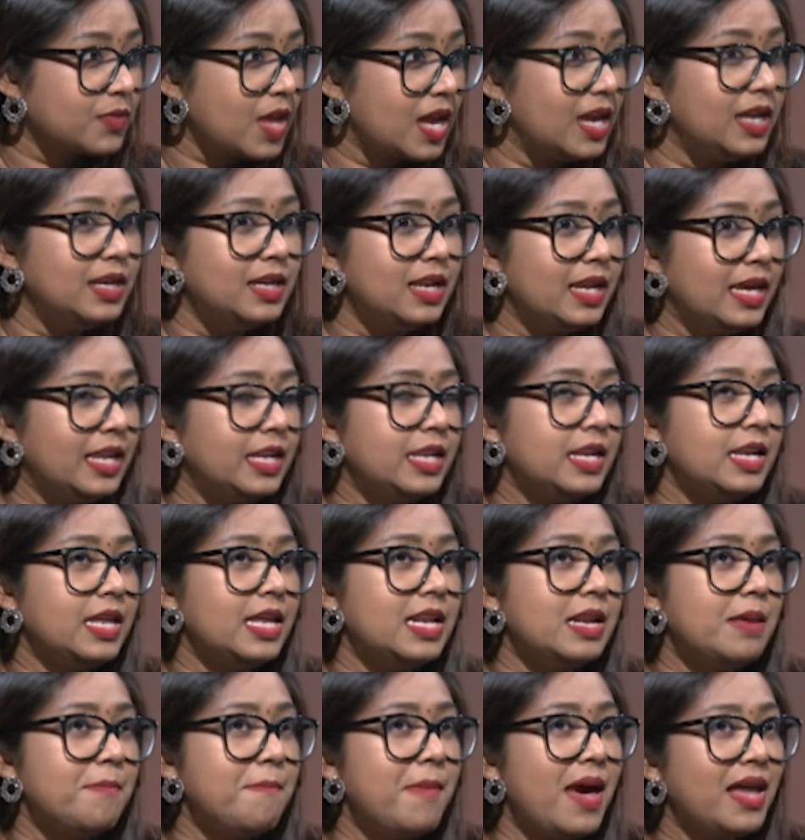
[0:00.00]
in
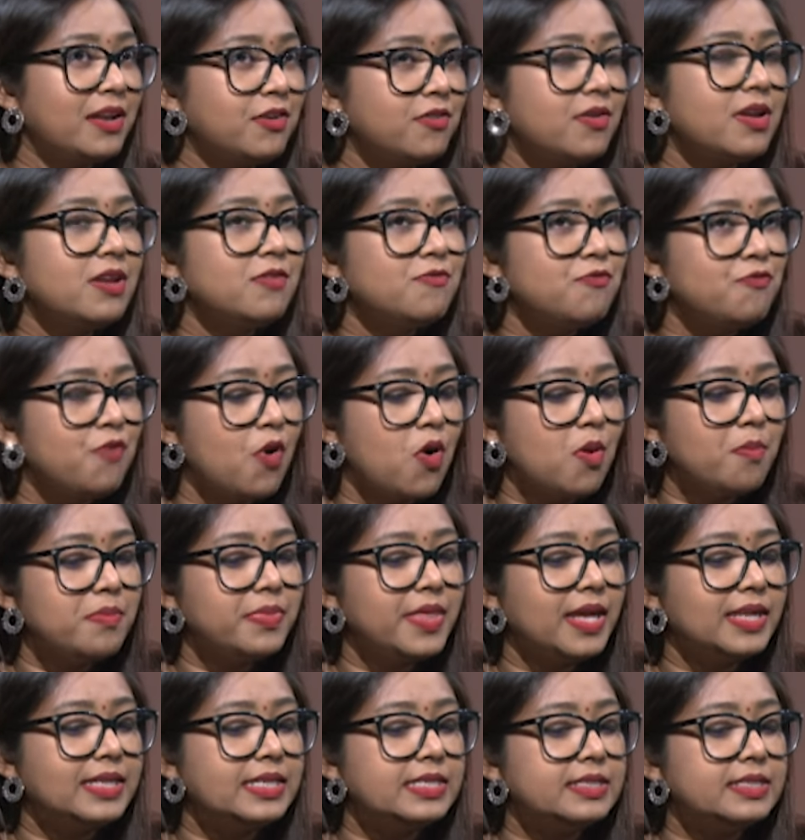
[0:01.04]
a manner and form that